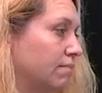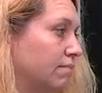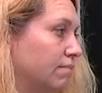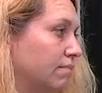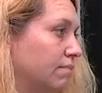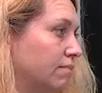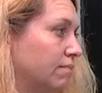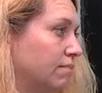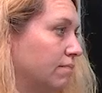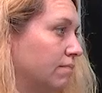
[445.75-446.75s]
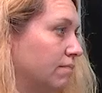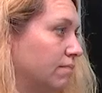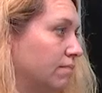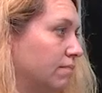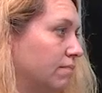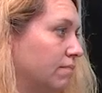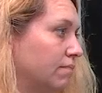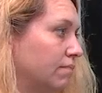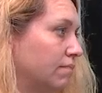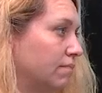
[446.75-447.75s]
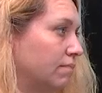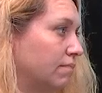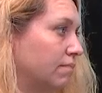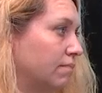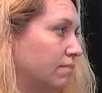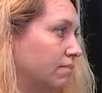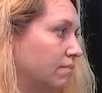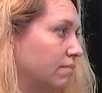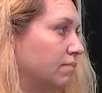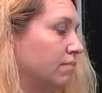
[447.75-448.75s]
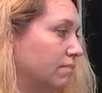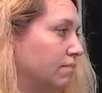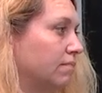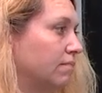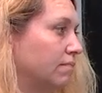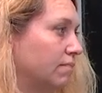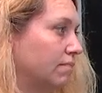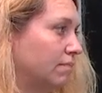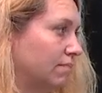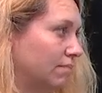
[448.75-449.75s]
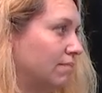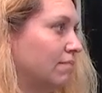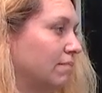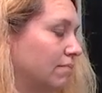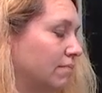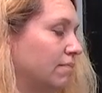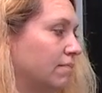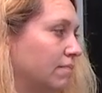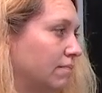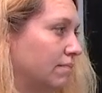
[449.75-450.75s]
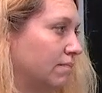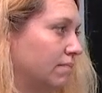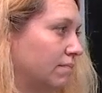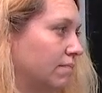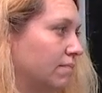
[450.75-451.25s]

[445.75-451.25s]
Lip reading: No words are spoken by the person on screen.